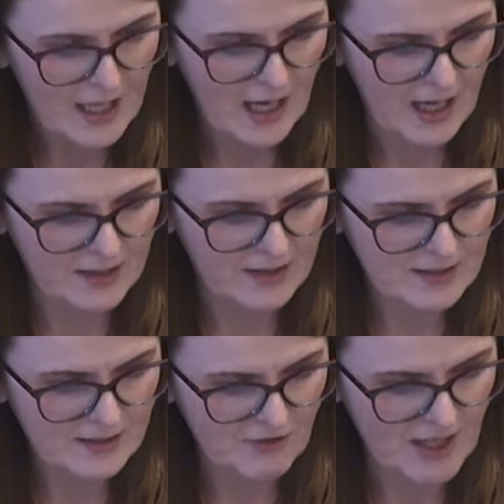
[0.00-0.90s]
and
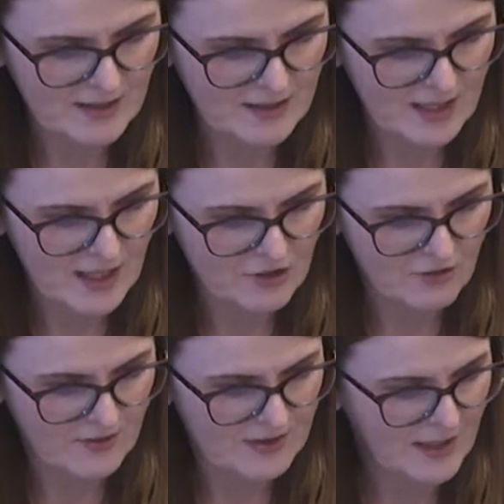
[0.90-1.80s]
this addresses the
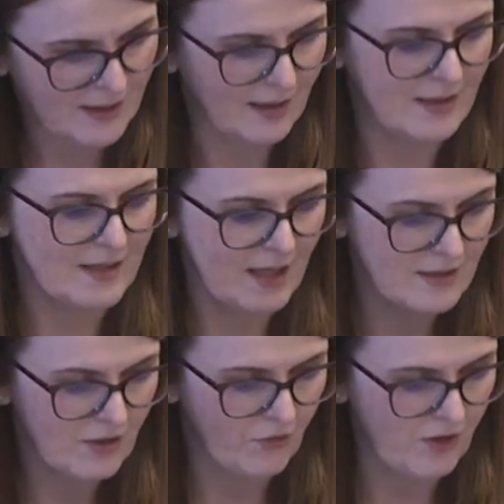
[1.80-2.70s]
issue of seeking
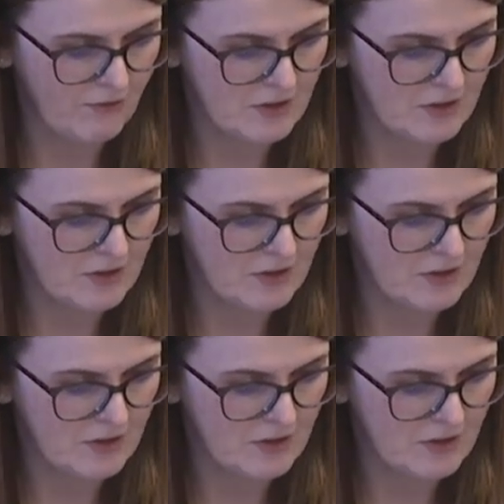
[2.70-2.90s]
consent of the